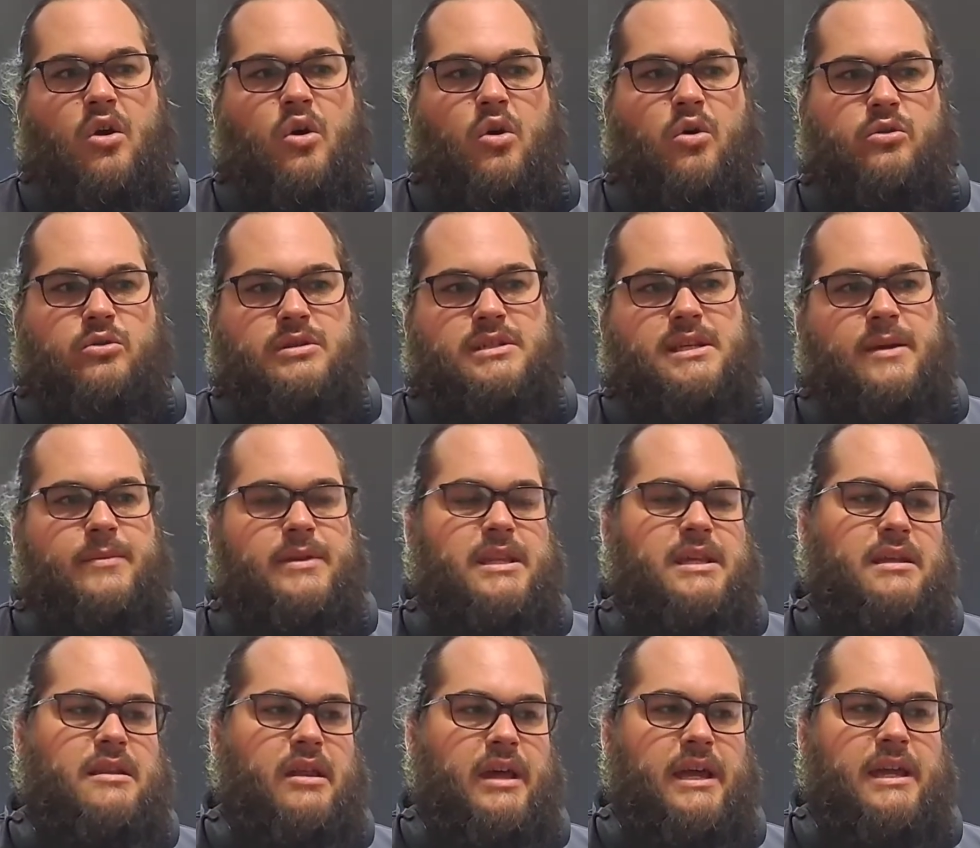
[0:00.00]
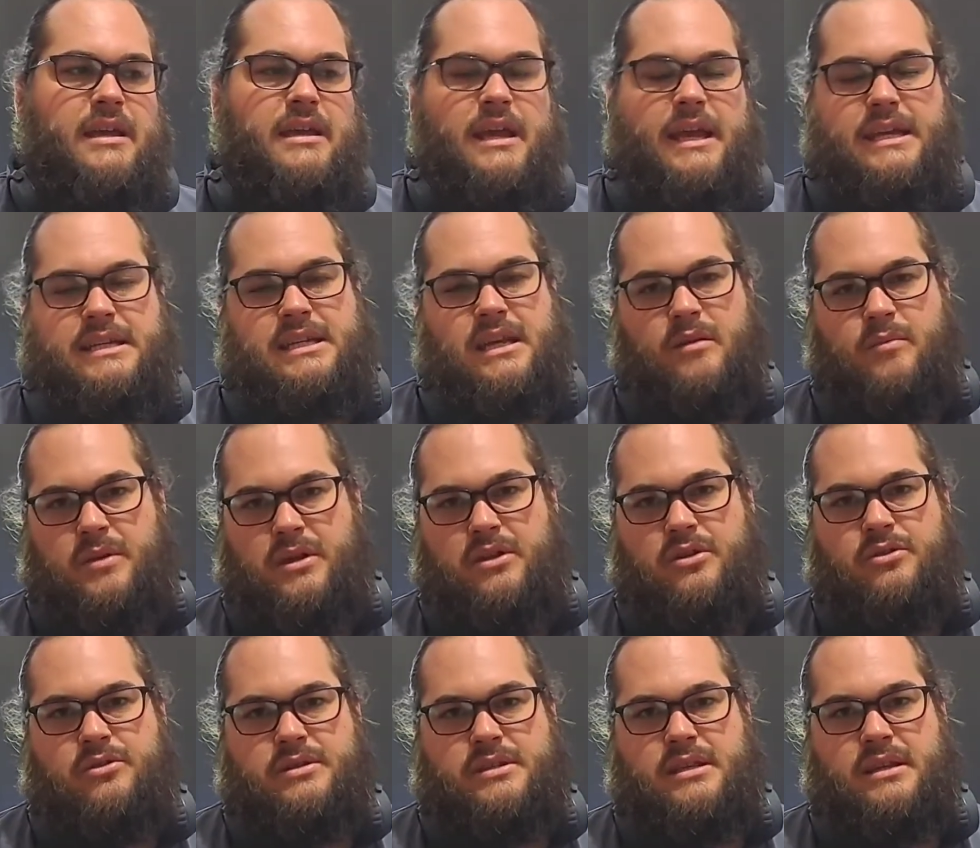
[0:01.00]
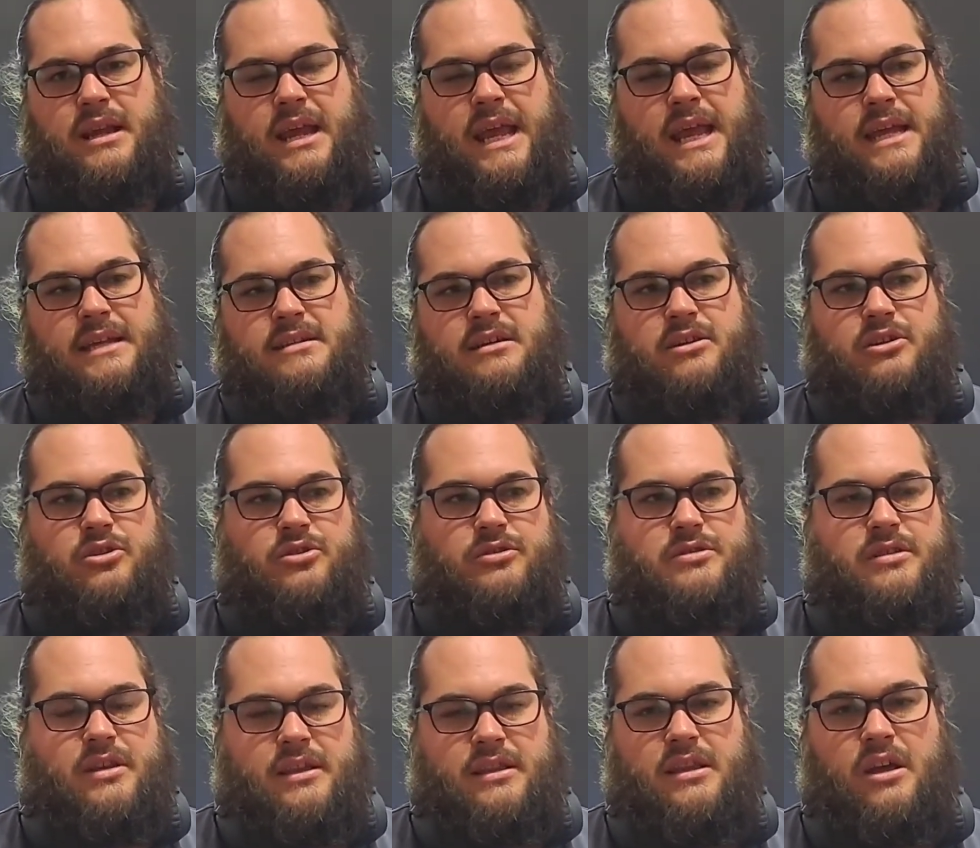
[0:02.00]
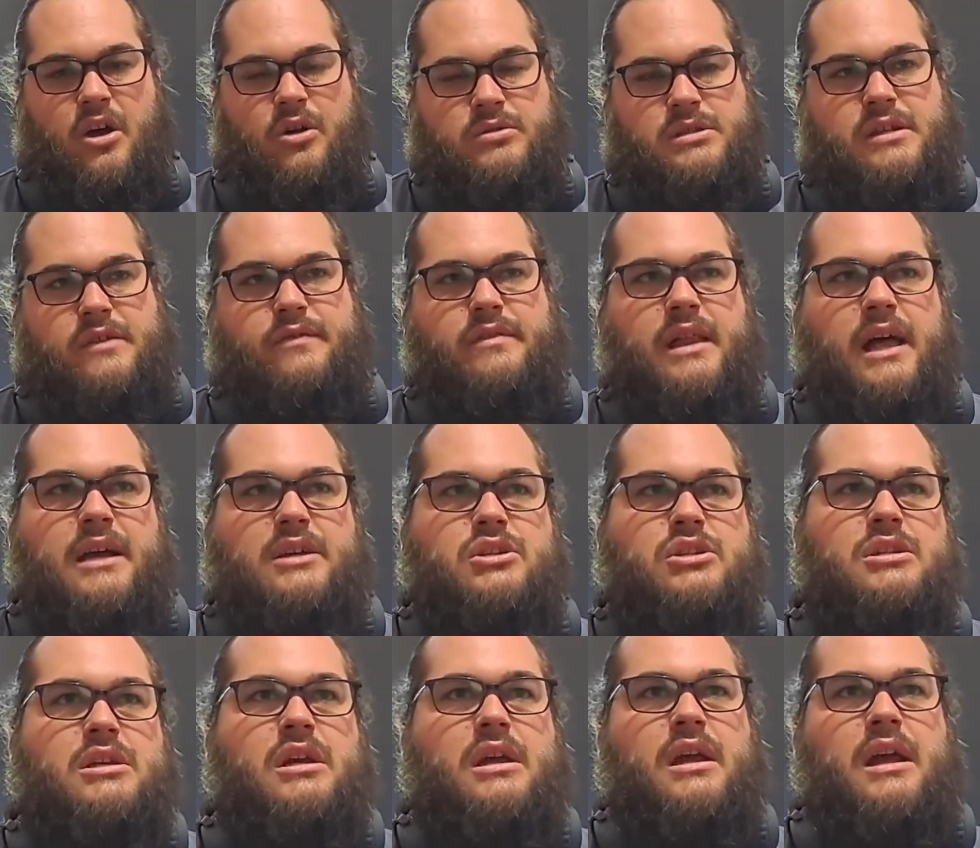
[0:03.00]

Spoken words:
or some of the like ETPUs that Anta use, like the Ulti Flash.